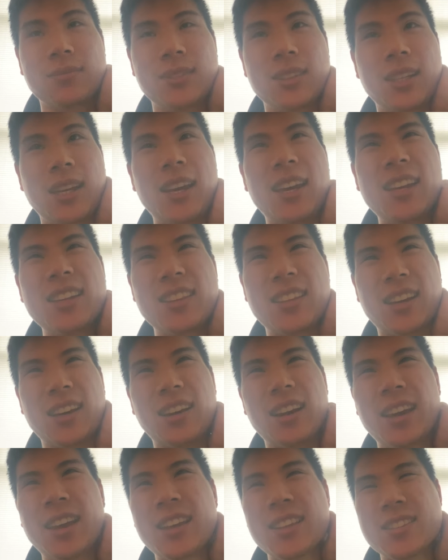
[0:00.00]
I hate that.
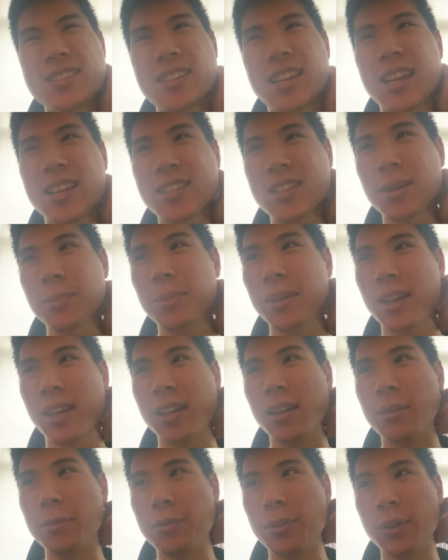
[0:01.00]
I hate saying something
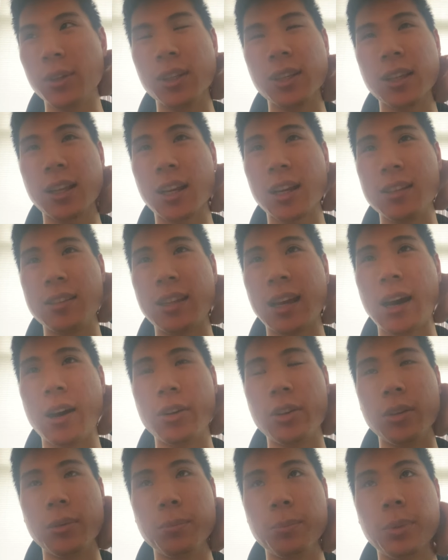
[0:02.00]
and then feeling like I doubt
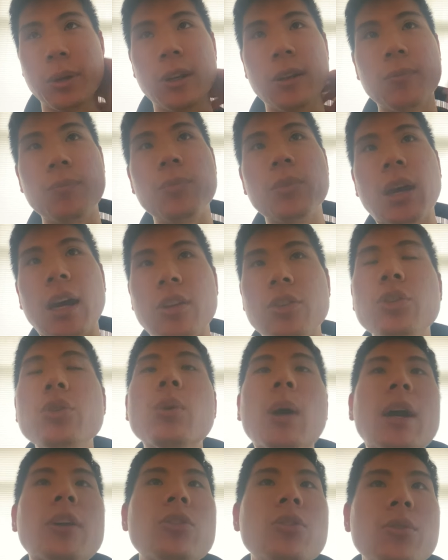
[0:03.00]
it, but I do,
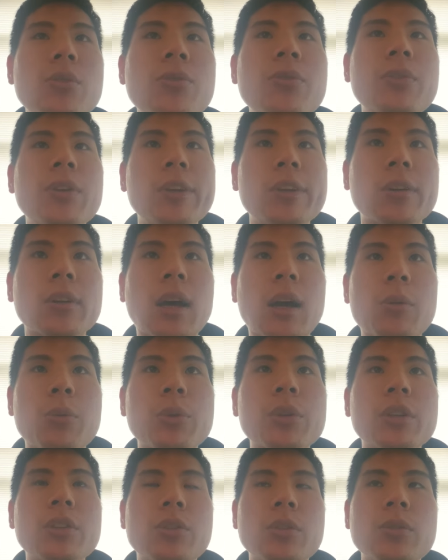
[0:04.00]
I do feel, I
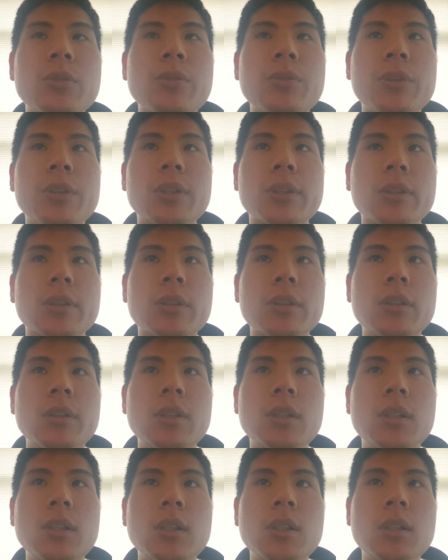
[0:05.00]
really do feel,
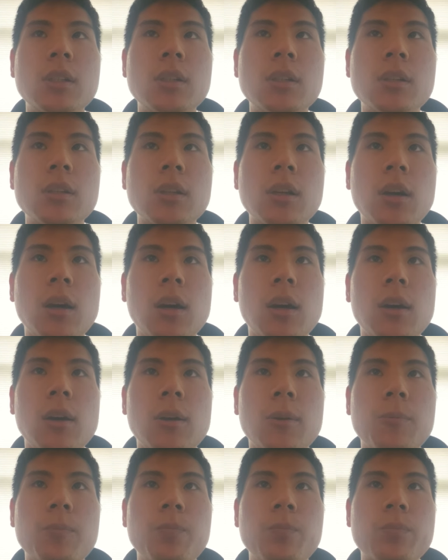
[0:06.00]

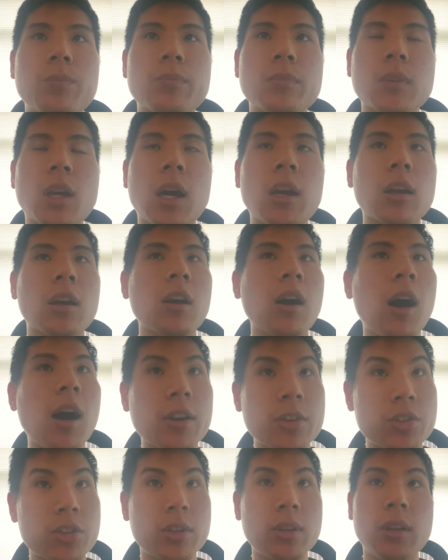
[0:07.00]
um, on a
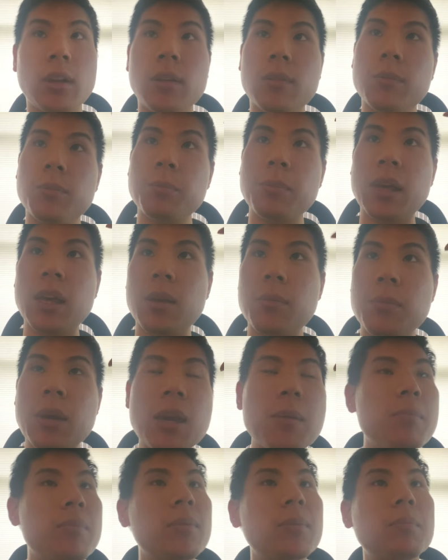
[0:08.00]
conscious, eh,
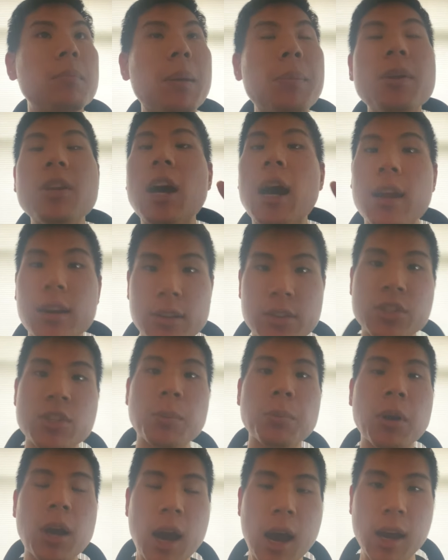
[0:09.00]
maybe not on
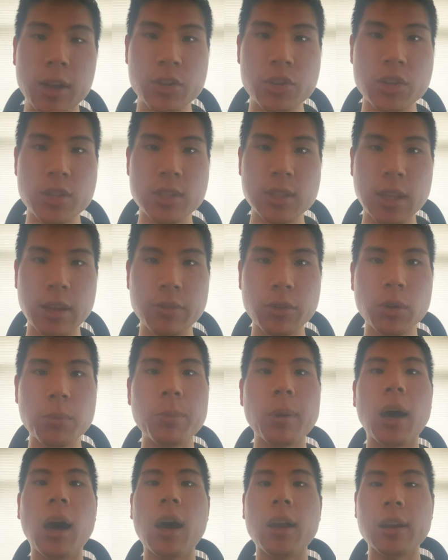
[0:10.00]
some conscious level,
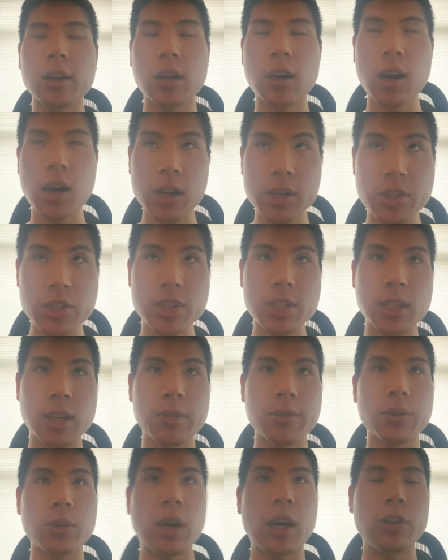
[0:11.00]
but on a conscious
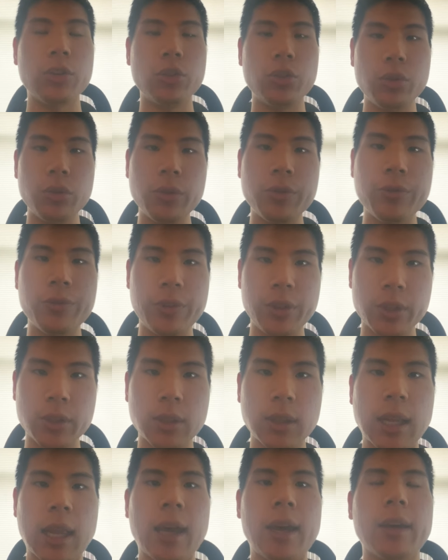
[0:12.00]
level, I do feel
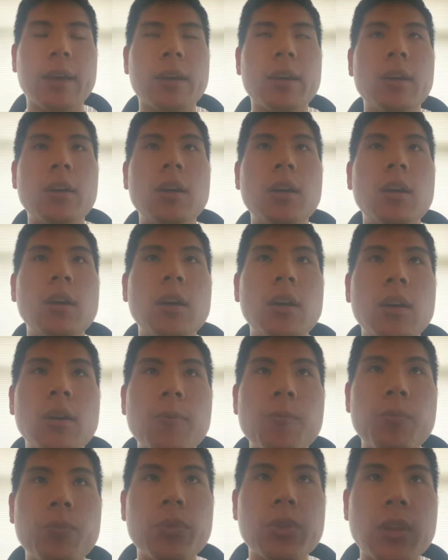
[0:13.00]
like
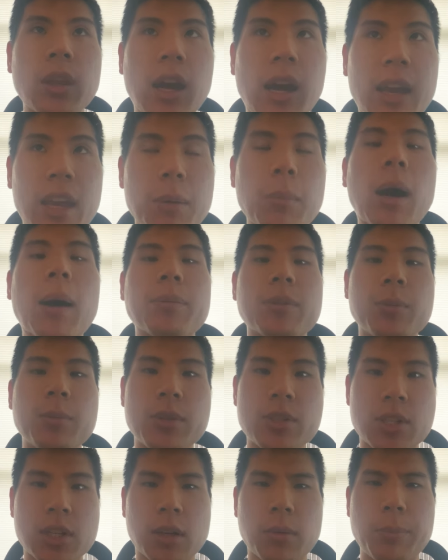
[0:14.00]
I am
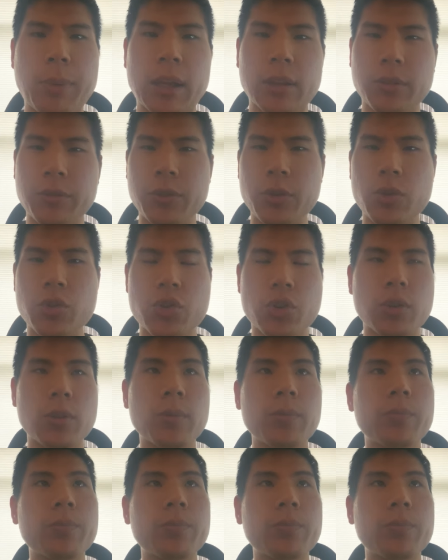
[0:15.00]
optimistic about the future.